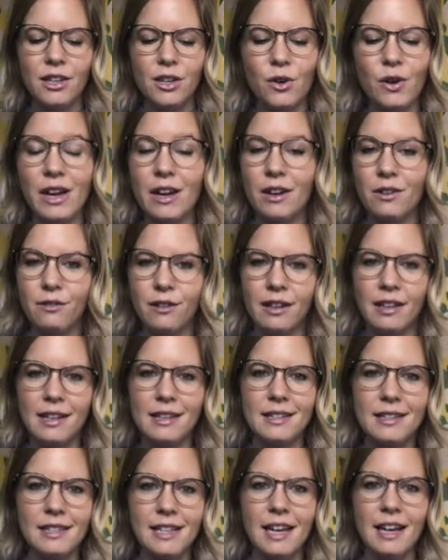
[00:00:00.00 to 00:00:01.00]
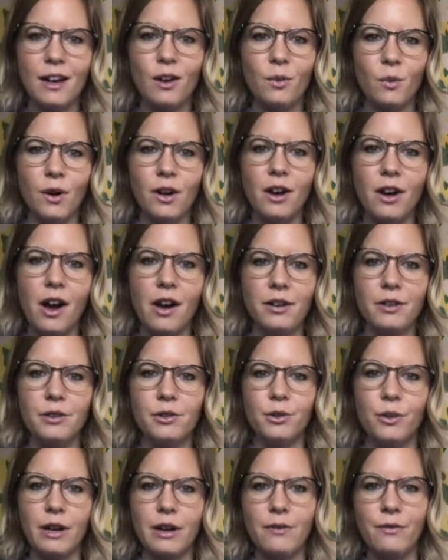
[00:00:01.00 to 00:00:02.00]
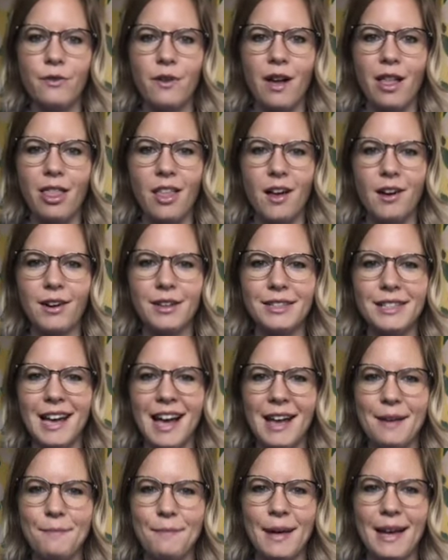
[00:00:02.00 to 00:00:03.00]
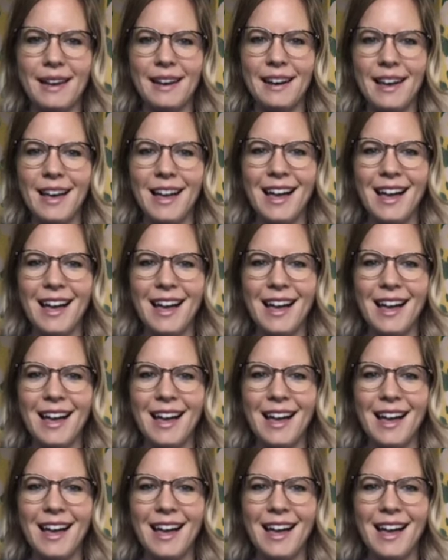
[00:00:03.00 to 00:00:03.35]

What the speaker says: You can really sit and work on a story for a long time, but